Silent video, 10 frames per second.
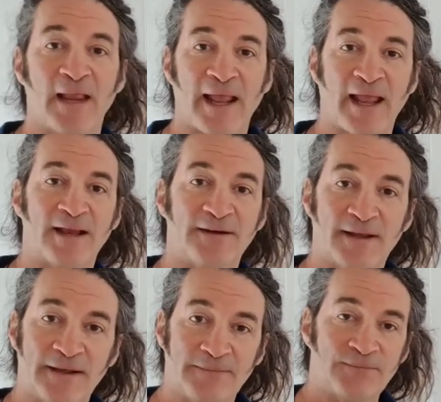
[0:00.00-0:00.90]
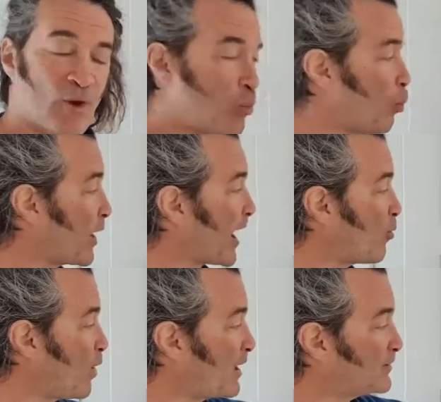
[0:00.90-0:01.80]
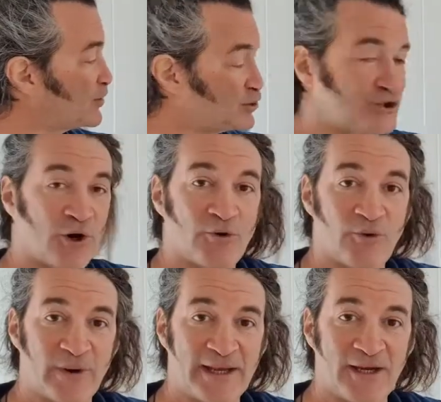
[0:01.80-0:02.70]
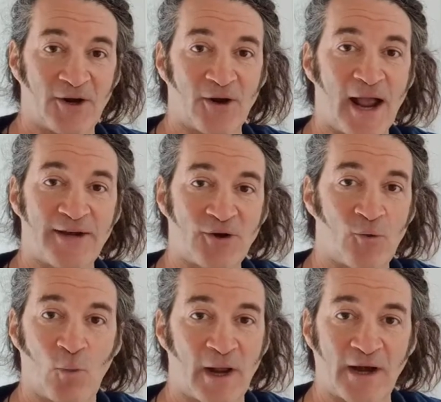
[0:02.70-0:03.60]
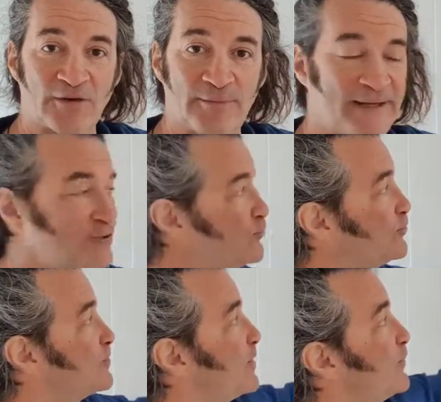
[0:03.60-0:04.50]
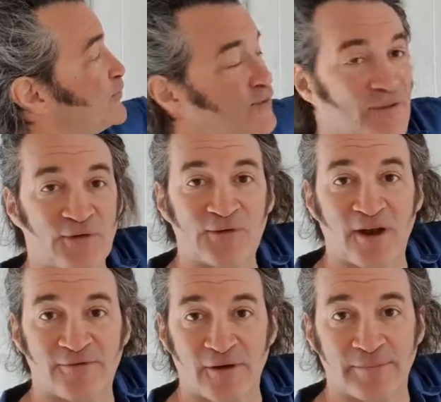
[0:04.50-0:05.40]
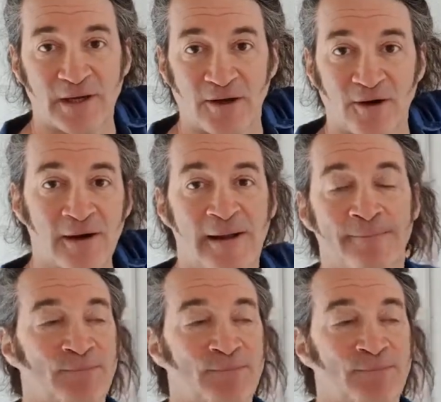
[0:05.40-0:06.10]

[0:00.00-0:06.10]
And what I want to show you here, I don't want it to be too close to the stuff up here,